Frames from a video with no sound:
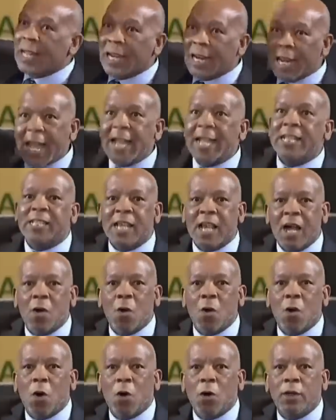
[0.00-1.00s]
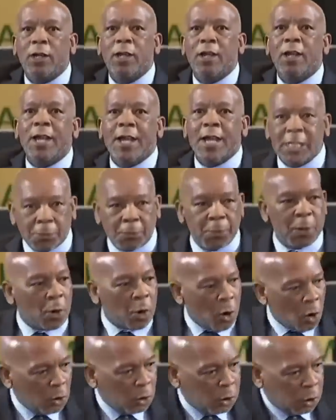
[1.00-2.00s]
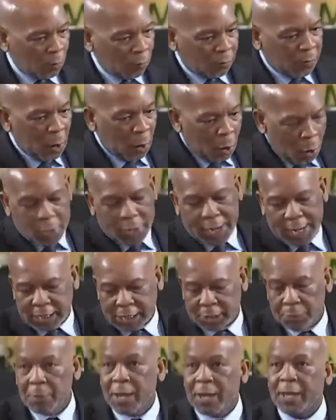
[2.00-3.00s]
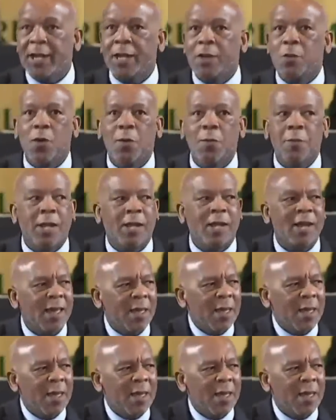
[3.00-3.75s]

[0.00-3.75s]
lights are on. It's because of the honest men and women.